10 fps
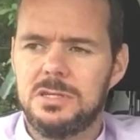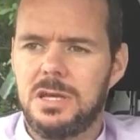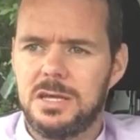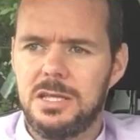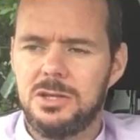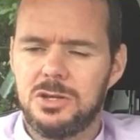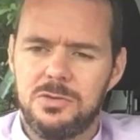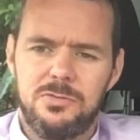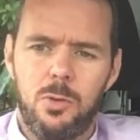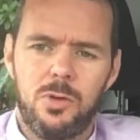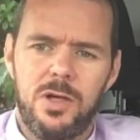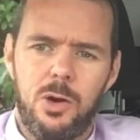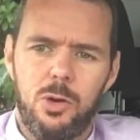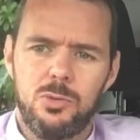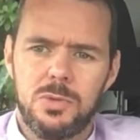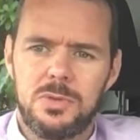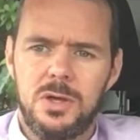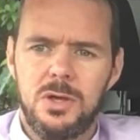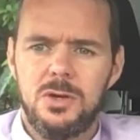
you're going to follow that on with,